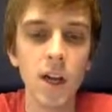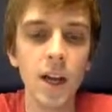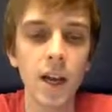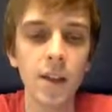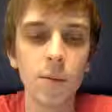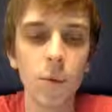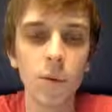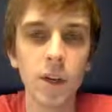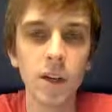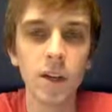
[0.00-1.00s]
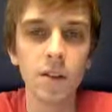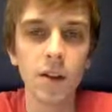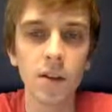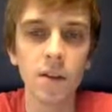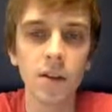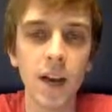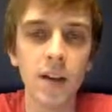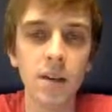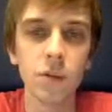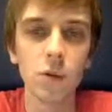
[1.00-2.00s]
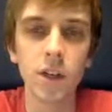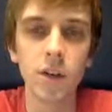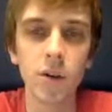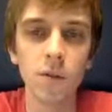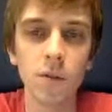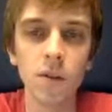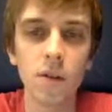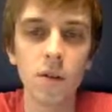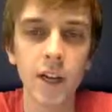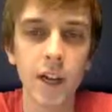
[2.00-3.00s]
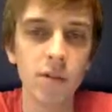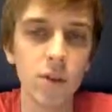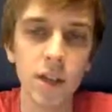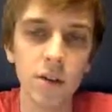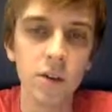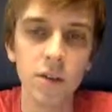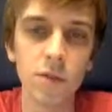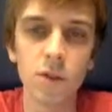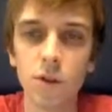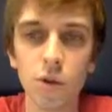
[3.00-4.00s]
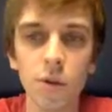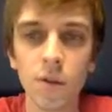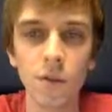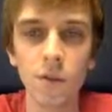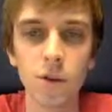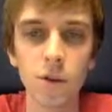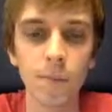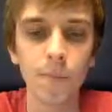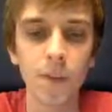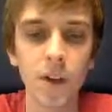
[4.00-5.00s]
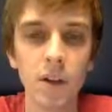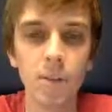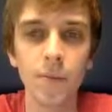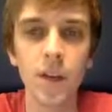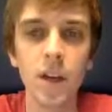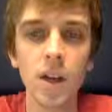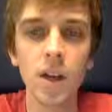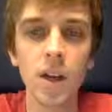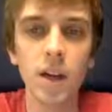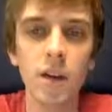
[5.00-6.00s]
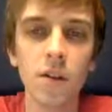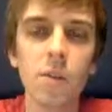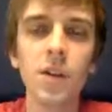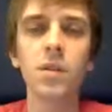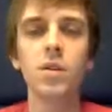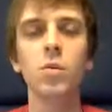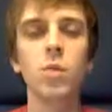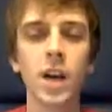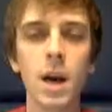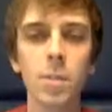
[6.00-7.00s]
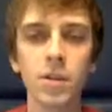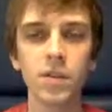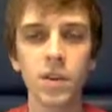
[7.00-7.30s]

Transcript: and then what we need is a stack of tree nodes, like every iterative tree solution. Because basically what happens